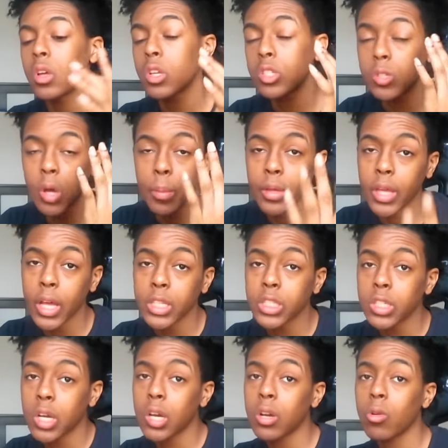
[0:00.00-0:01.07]
So I'm gonna catch
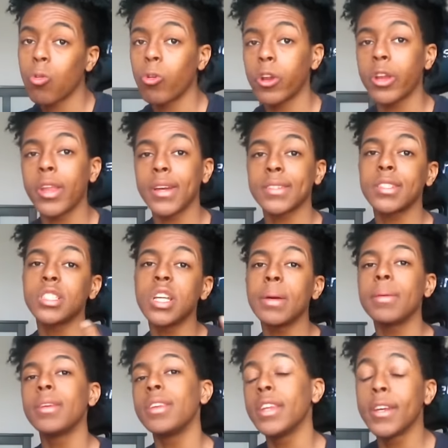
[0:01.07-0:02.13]
y'all on the next
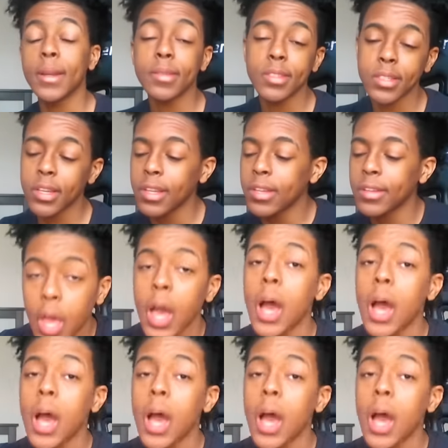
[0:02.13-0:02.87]
step, you know what I'm saying?